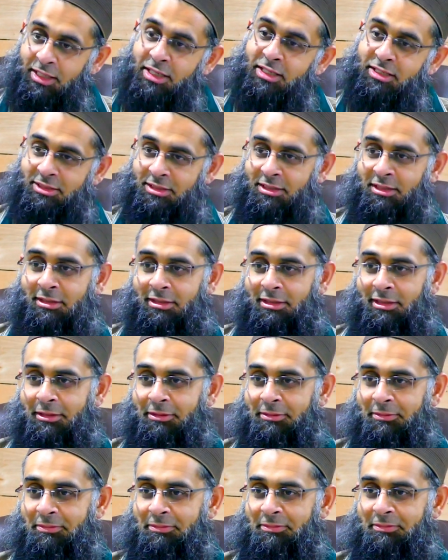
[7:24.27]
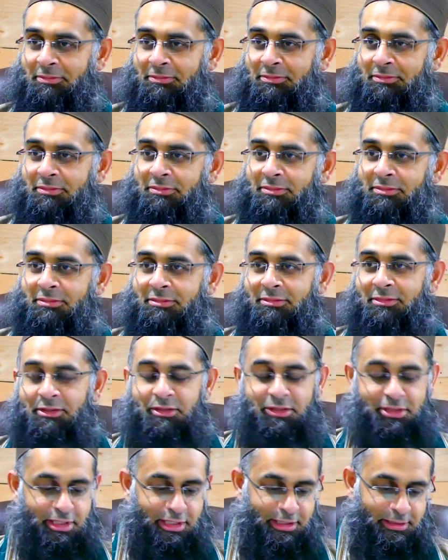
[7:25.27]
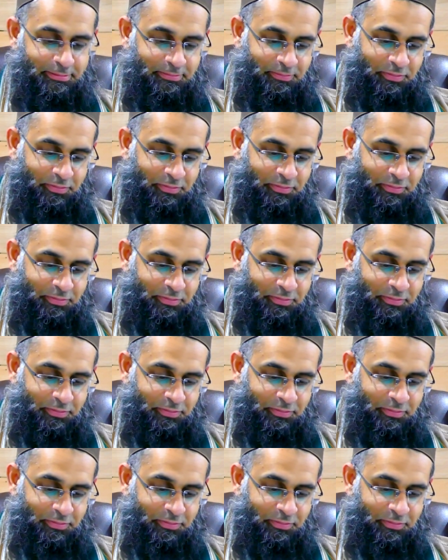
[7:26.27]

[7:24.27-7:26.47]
his sister, right?